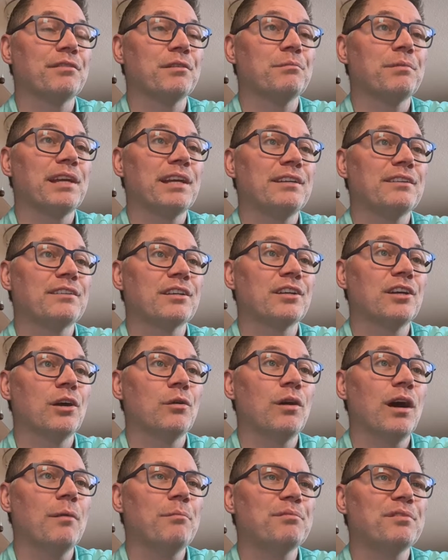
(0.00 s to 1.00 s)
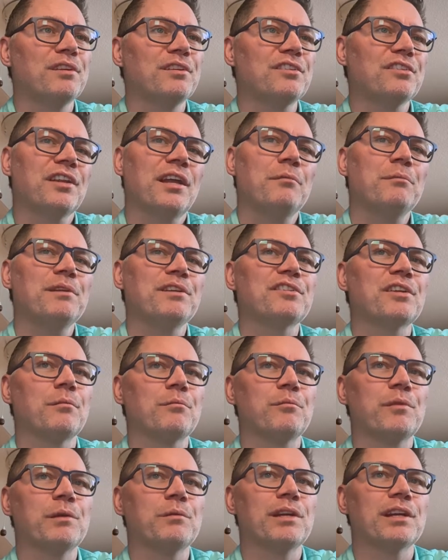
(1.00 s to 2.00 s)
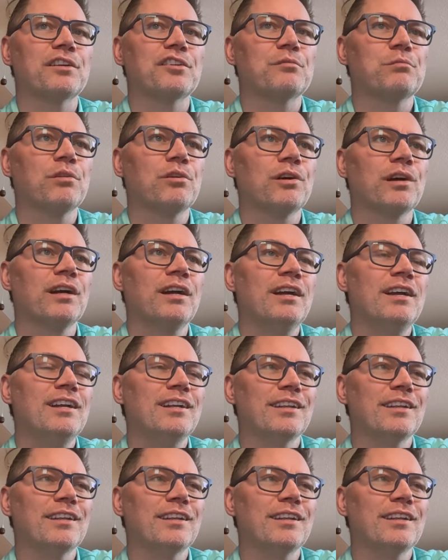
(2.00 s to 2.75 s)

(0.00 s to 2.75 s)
paint to go up. And so that would be something we would explore.